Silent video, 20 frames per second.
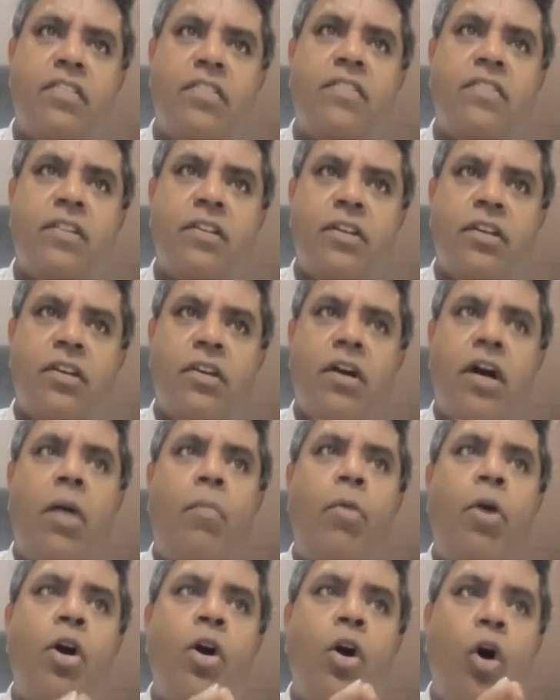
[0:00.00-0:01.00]
is
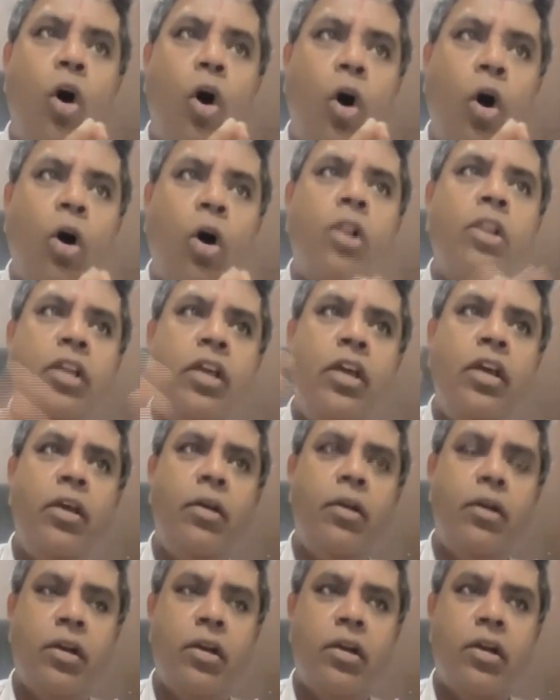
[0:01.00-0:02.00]
among all
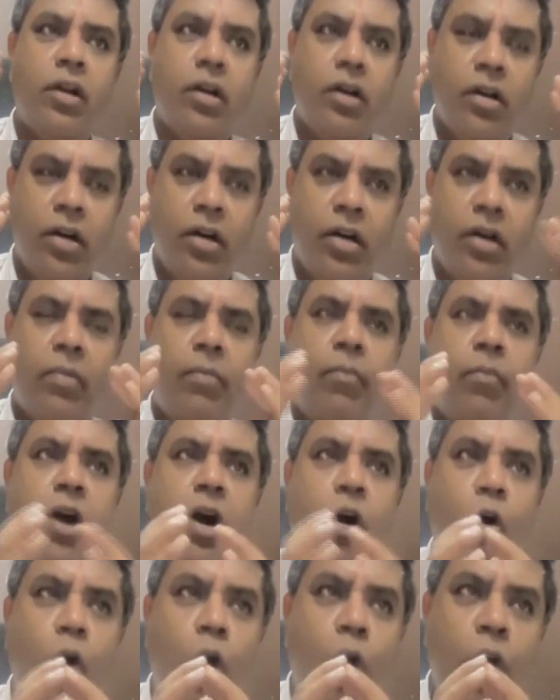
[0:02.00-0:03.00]
the uh,
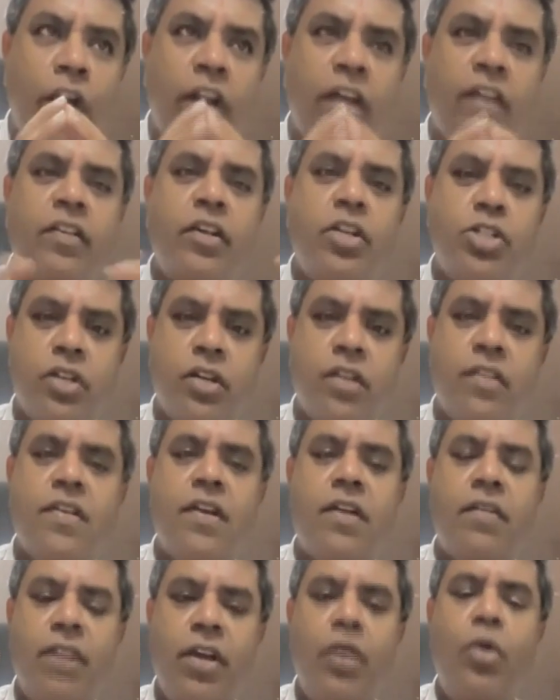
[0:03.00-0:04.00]
organizations
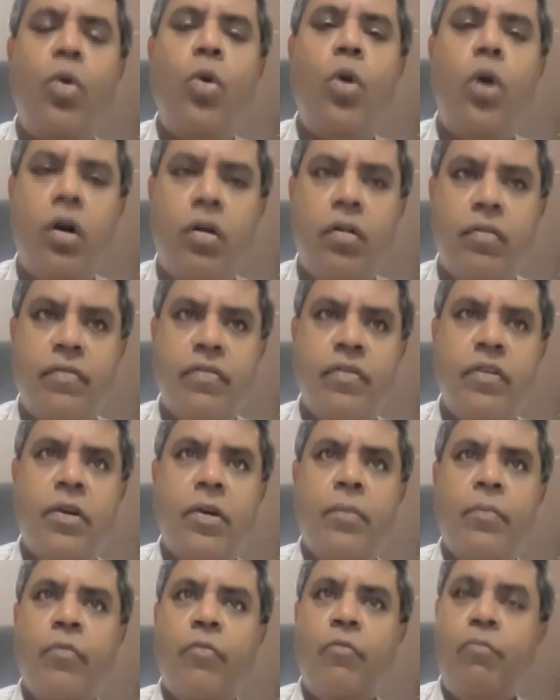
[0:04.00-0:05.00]
that we know of,
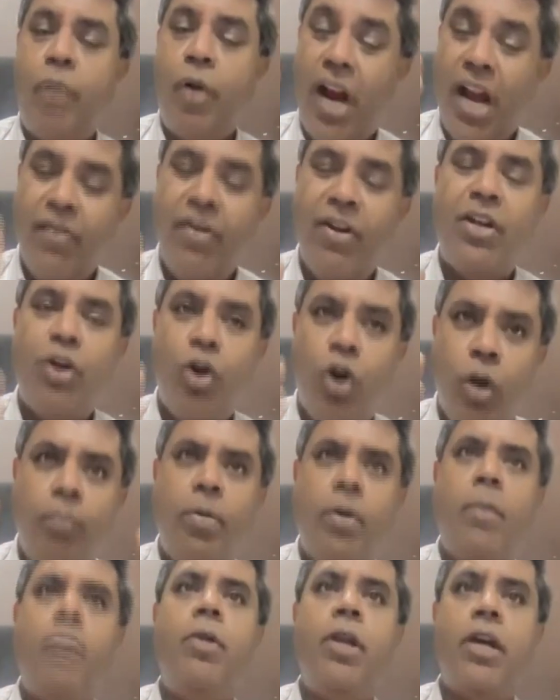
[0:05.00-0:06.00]
private or
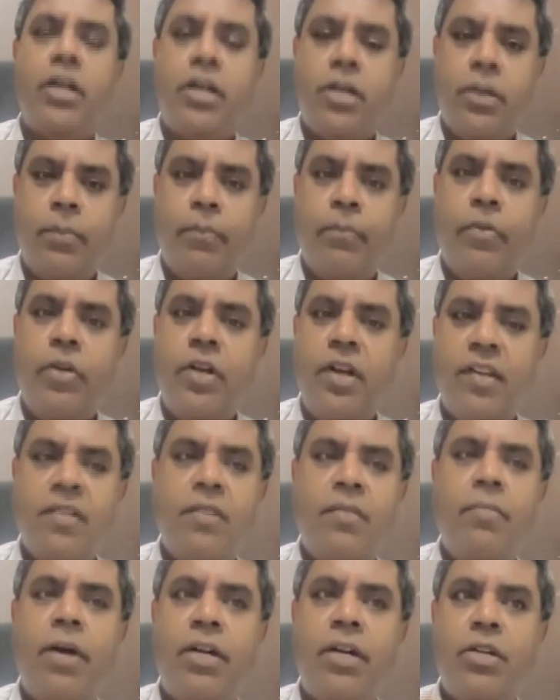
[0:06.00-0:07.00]
public,
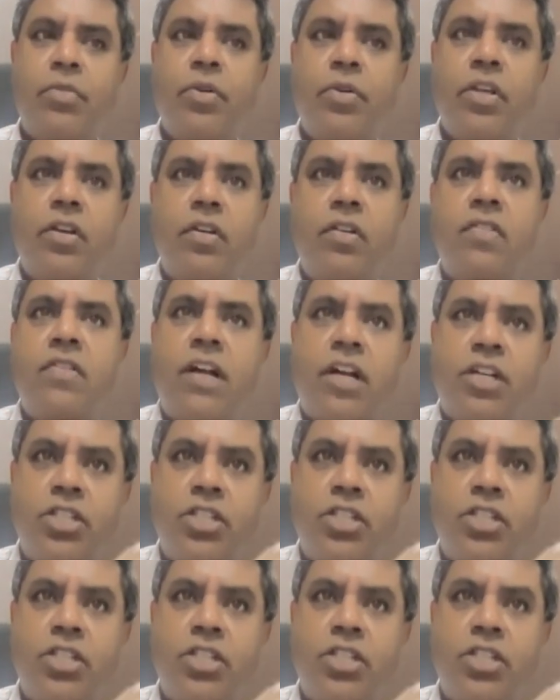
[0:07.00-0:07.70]
doesn't matter whether it's